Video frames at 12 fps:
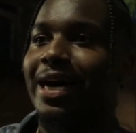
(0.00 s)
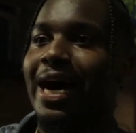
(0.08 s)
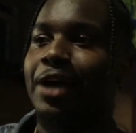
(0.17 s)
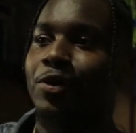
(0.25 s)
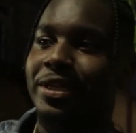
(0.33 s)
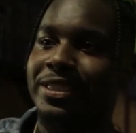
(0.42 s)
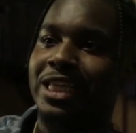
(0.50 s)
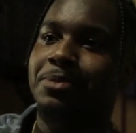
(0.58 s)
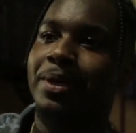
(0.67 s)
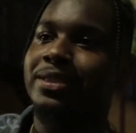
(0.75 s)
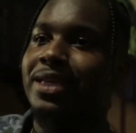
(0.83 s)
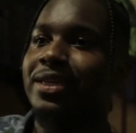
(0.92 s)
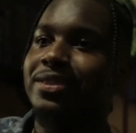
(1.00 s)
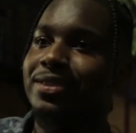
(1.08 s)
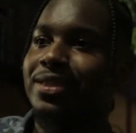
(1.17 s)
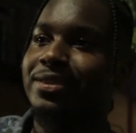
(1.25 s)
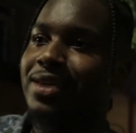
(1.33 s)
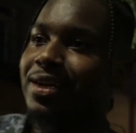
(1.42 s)
I know there's expectations
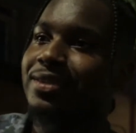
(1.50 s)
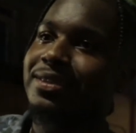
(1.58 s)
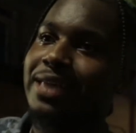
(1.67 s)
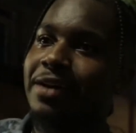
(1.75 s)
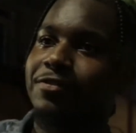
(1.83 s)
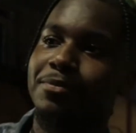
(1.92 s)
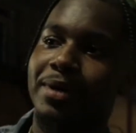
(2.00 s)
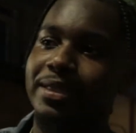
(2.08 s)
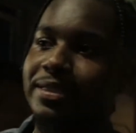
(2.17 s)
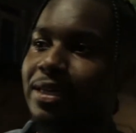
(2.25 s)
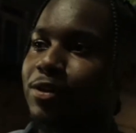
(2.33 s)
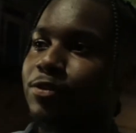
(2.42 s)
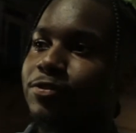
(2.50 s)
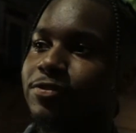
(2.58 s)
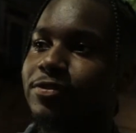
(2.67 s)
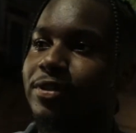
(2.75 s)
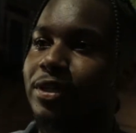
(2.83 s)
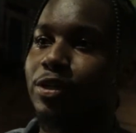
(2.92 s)
that's kind of set for myself,
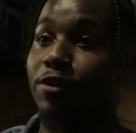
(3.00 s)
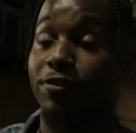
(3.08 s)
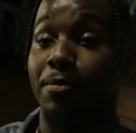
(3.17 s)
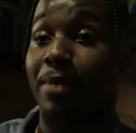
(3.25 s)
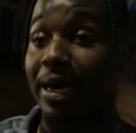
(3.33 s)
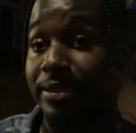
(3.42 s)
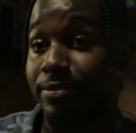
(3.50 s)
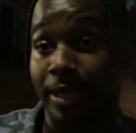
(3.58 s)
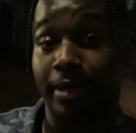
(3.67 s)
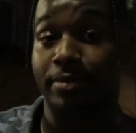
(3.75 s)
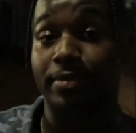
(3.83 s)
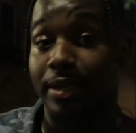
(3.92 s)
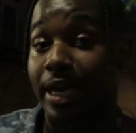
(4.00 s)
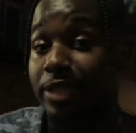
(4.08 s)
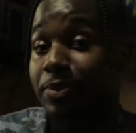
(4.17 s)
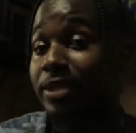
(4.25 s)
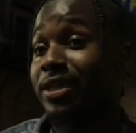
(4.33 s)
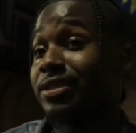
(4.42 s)
you know, from my, like,
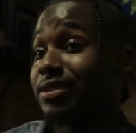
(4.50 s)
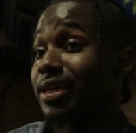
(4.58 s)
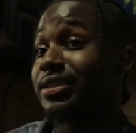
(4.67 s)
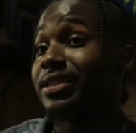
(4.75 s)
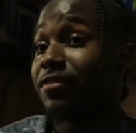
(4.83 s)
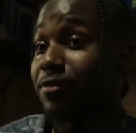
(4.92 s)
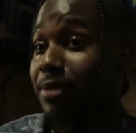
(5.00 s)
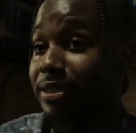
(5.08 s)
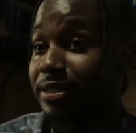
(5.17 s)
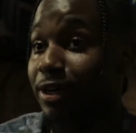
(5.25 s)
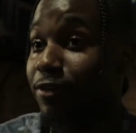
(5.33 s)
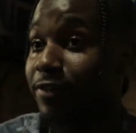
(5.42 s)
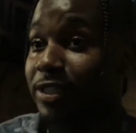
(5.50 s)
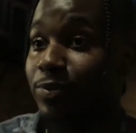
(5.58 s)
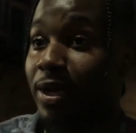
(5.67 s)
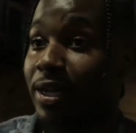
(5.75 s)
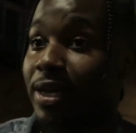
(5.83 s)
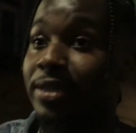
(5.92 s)
expectations I set for myself as
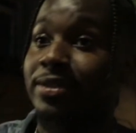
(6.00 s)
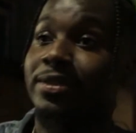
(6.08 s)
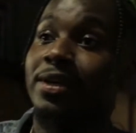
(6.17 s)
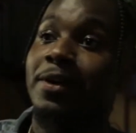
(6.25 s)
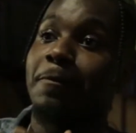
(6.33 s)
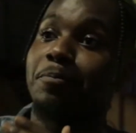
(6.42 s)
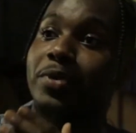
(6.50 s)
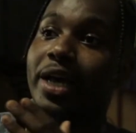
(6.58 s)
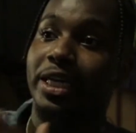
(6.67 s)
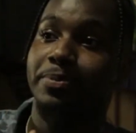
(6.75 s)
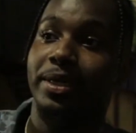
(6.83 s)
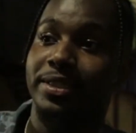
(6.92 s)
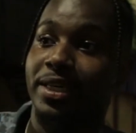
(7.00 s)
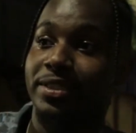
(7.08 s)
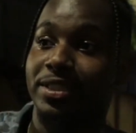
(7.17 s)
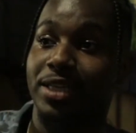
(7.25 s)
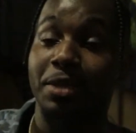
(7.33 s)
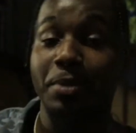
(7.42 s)
well as
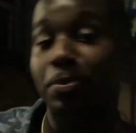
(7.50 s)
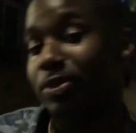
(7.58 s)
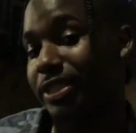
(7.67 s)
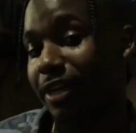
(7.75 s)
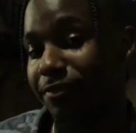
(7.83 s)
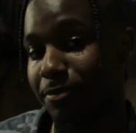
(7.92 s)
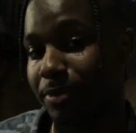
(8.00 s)
expectations other people set for